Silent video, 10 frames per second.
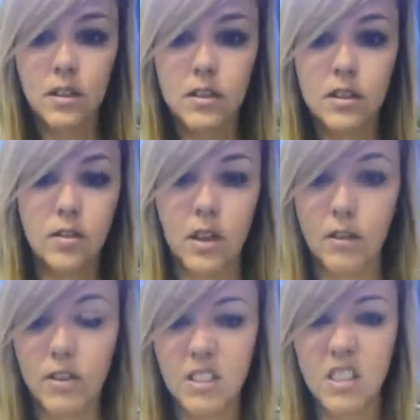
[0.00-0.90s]
Still can't
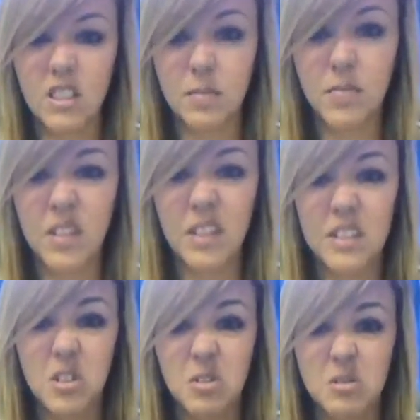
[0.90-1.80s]
really see it.
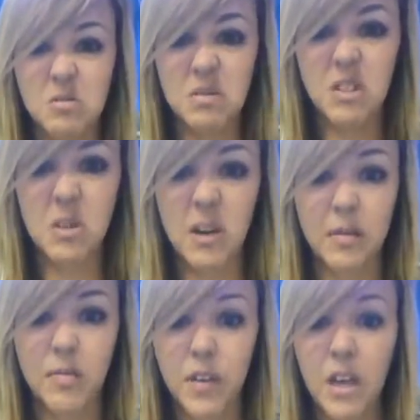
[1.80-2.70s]
That's okay.